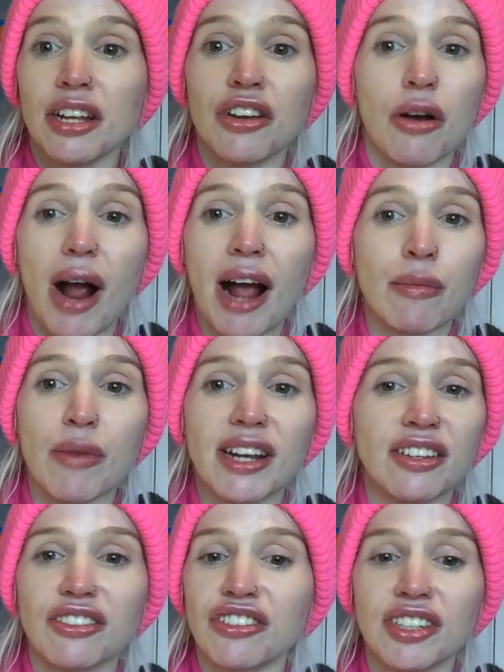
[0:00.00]
know
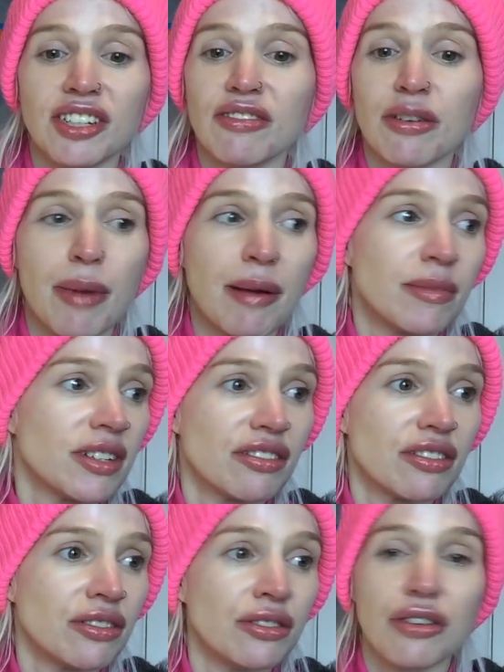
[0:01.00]
Anwen, she
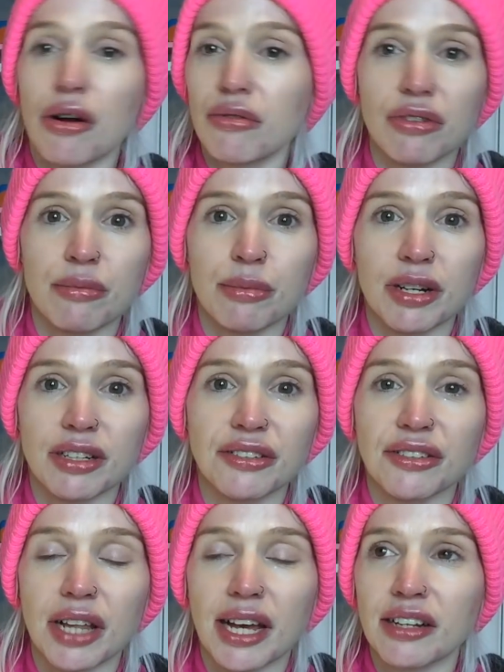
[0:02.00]
remembers no
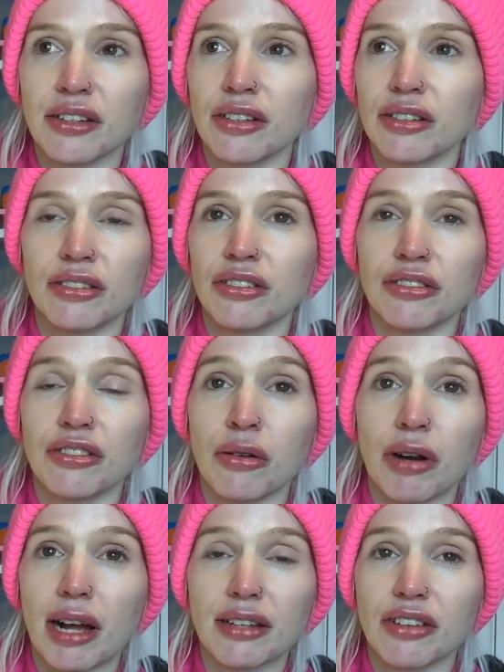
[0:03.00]
numbers. Like, just
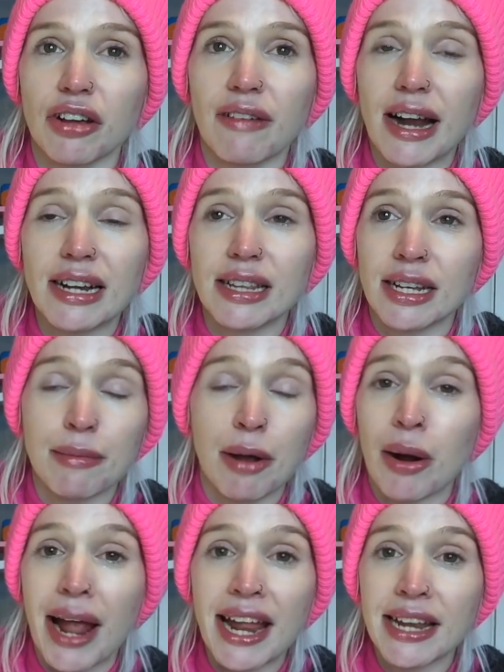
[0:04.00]
don't ask her anything
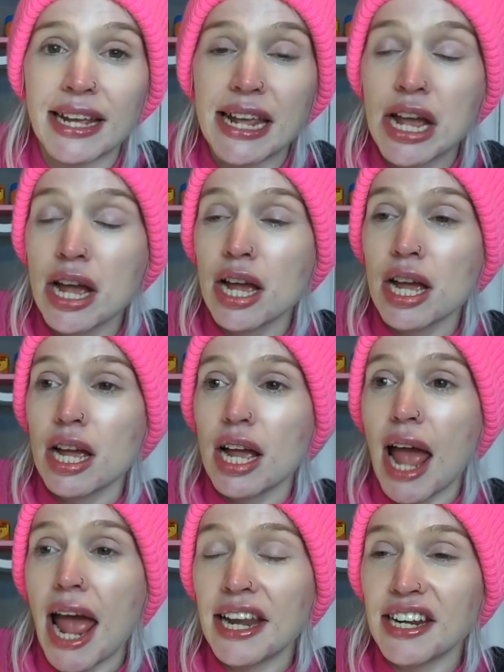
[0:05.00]
about any
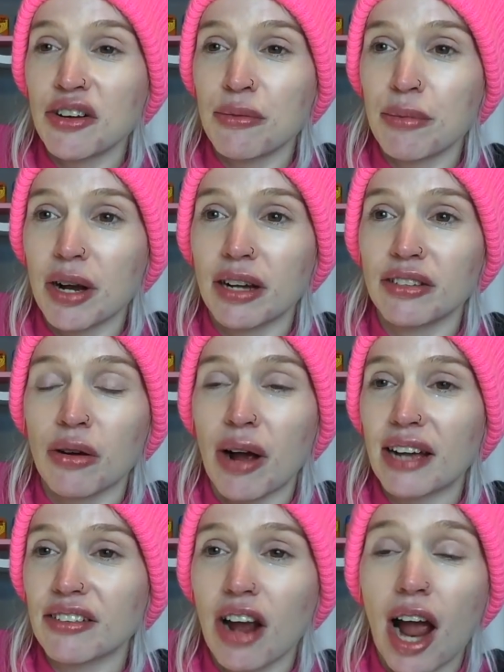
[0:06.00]
number. Don't
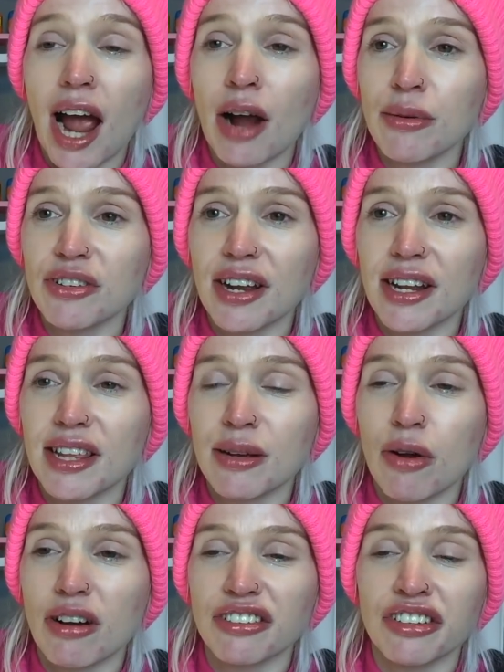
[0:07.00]
ask her how much anything
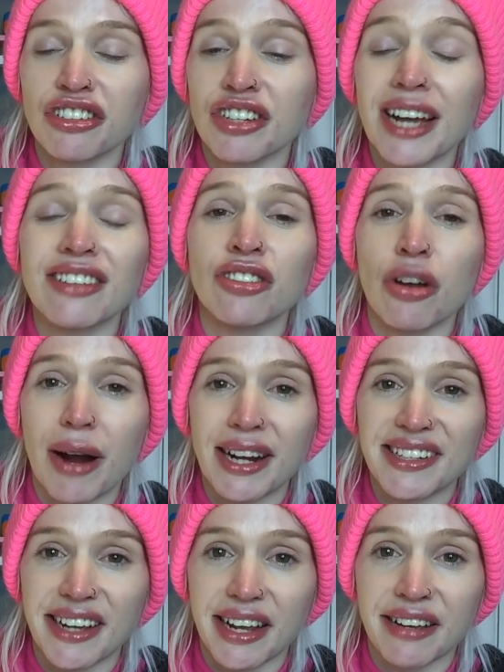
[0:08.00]
was. She has no
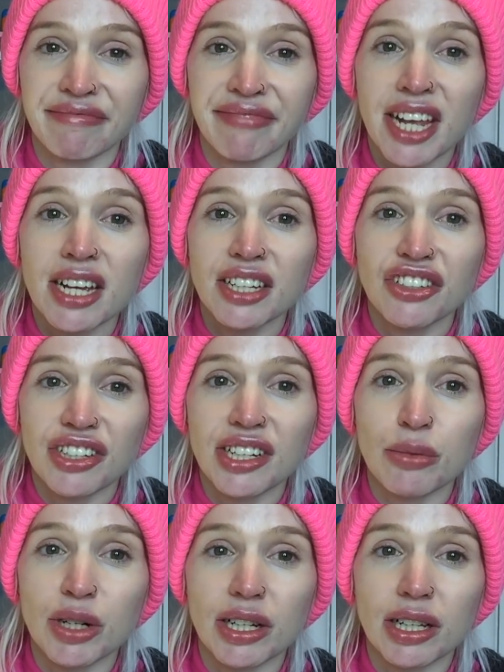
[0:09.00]
idea.
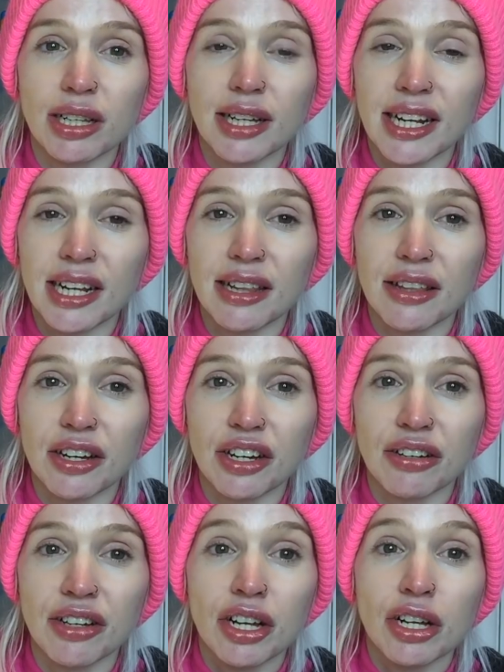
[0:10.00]
She will
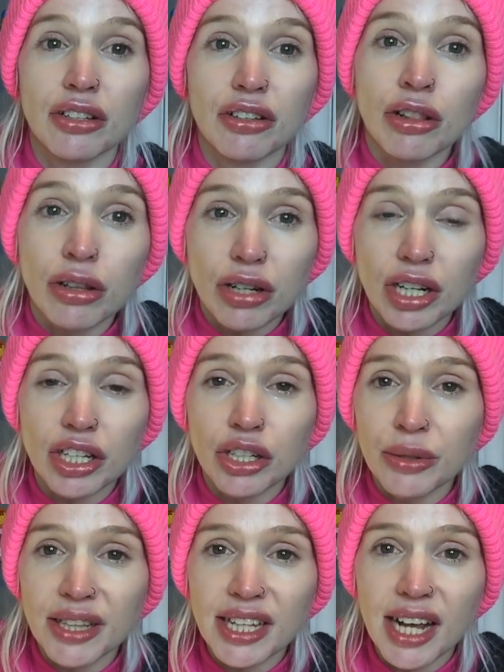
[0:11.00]
either look at
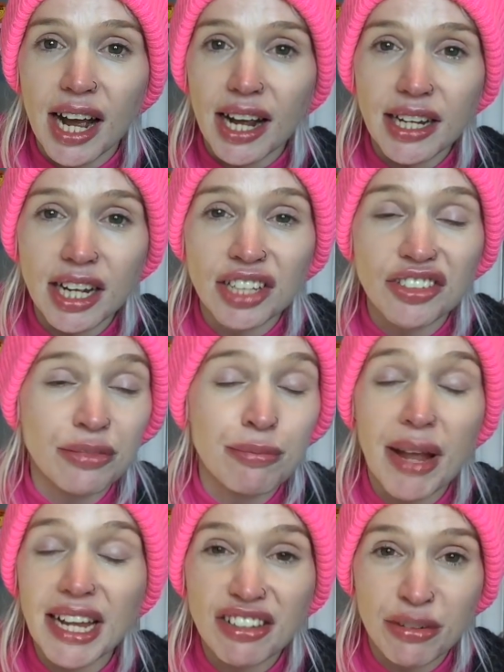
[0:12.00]
you in the eye and just
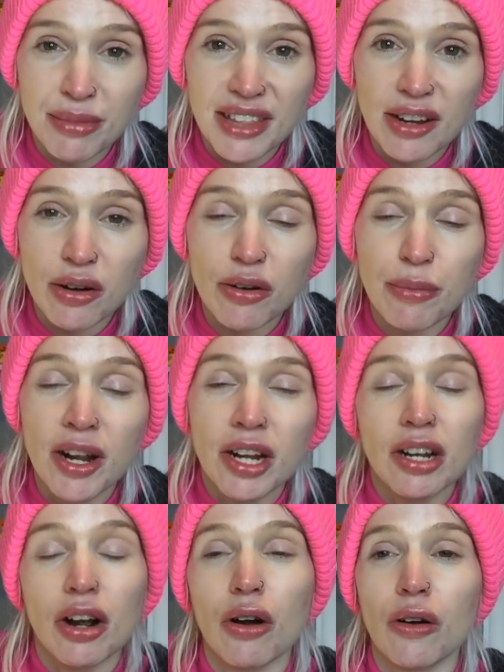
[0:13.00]
make something up,
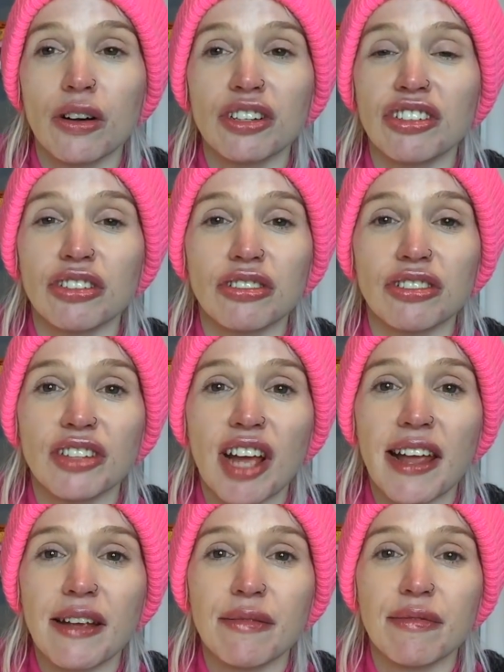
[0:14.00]
or she'll just
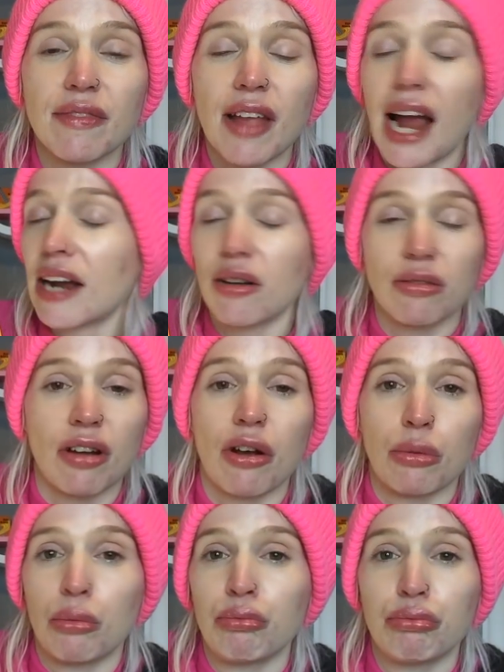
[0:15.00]
say, I don't
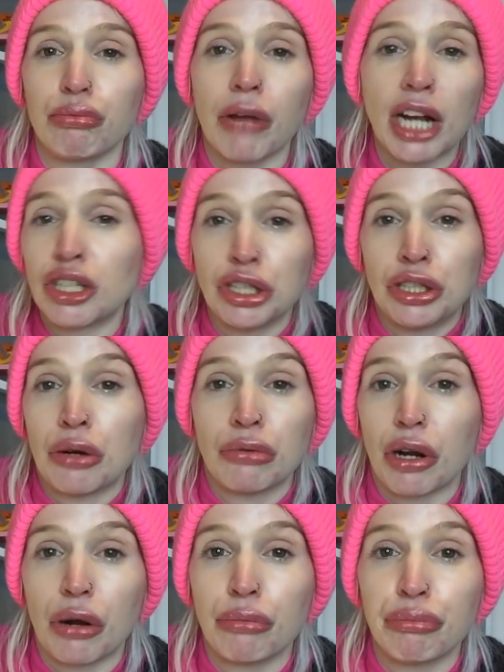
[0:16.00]
know, I just
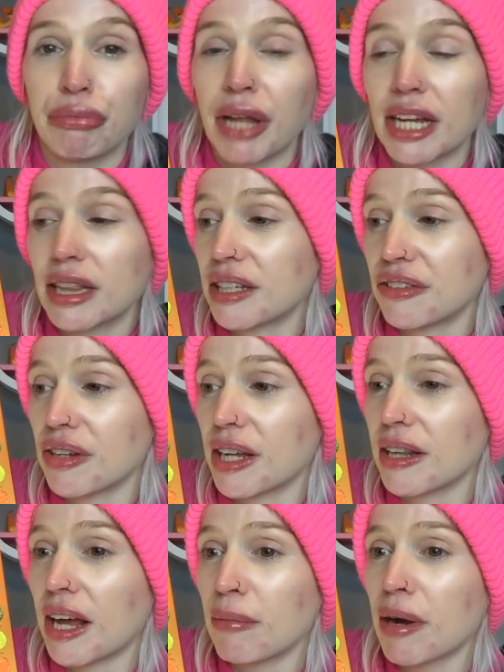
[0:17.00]
don't know. Like,
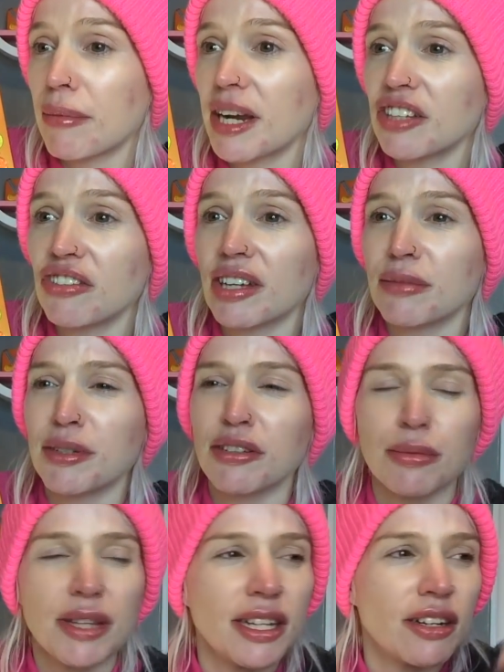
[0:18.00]
literally, like, my manager asked me
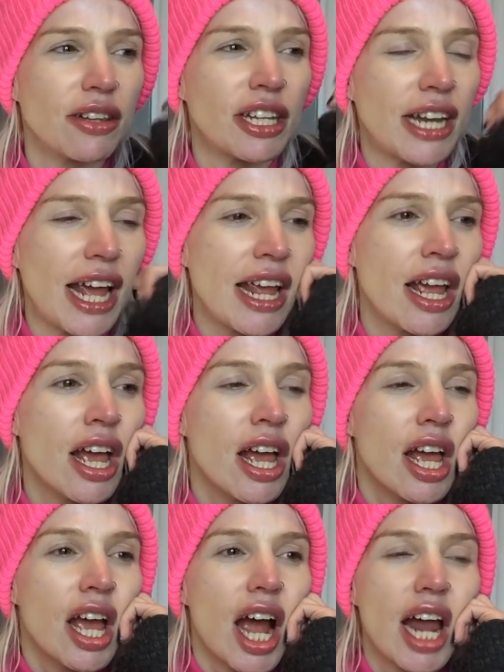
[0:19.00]
something the other day
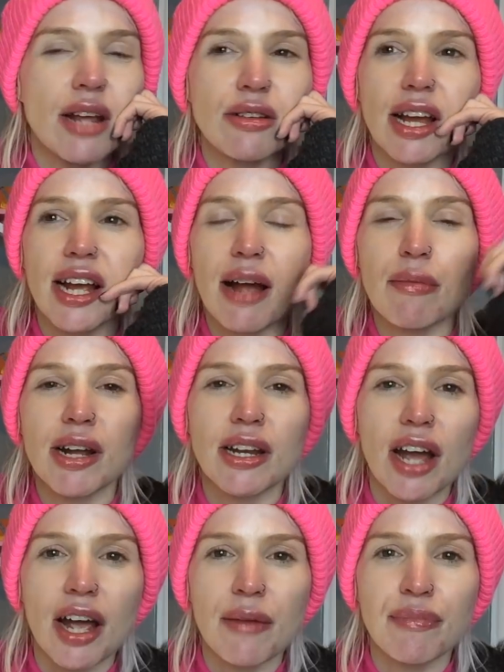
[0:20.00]
and he was like, I'm going,